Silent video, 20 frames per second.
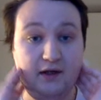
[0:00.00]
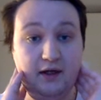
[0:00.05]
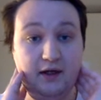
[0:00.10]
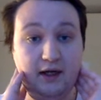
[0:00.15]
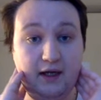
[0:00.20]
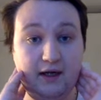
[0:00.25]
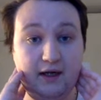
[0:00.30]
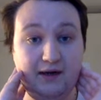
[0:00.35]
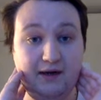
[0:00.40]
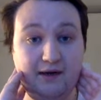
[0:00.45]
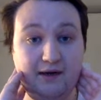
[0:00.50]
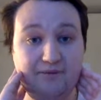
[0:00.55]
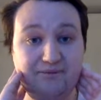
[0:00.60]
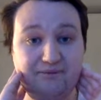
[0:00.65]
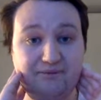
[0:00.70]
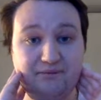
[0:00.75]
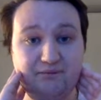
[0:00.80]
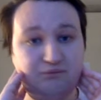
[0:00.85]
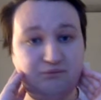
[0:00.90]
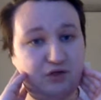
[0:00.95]

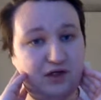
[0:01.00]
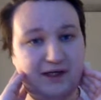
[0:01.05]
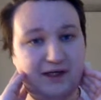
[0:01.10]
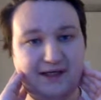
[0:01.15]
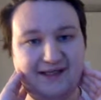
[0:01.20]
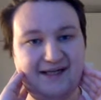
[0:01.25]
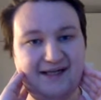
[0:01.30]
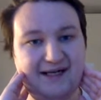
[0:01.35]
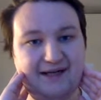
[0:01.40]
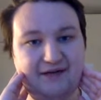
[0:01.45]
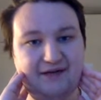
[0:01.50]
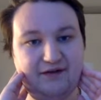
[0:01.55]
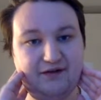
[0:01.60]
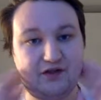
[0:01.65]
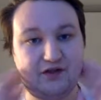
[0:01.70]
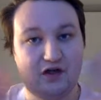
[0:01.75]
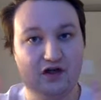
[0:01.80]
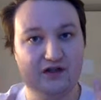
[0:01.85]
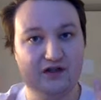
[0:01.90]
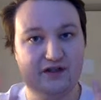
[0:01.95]
Por la Rañaga, the
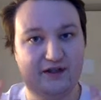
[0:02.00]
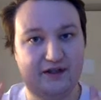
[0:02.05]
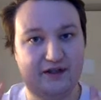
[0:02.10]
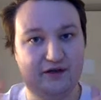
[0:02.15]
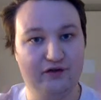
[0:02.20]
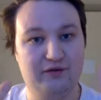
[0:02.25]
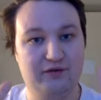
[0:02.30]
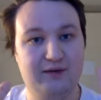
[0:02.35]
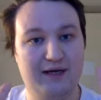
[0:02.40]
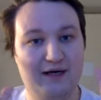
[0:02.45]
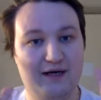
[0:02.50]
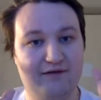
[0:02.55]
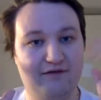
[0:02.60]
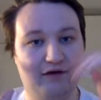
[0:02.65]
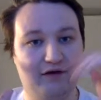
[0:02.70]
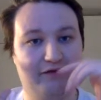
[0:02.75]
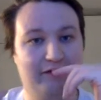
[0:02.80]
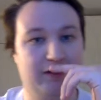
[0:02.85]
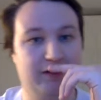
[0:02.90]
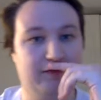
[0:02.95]
cigars that they do have
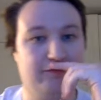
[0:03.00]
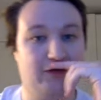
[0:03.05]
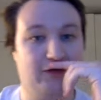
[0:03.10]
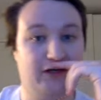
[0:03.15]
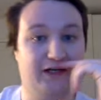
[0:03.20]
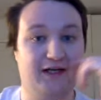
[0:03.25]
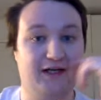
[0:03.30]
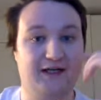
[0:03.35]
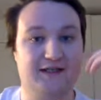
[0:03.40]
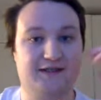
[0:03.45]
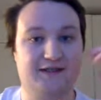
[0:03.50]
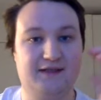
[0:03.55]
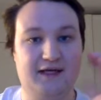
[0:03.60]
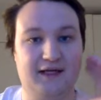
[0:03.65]
are very, very nice. I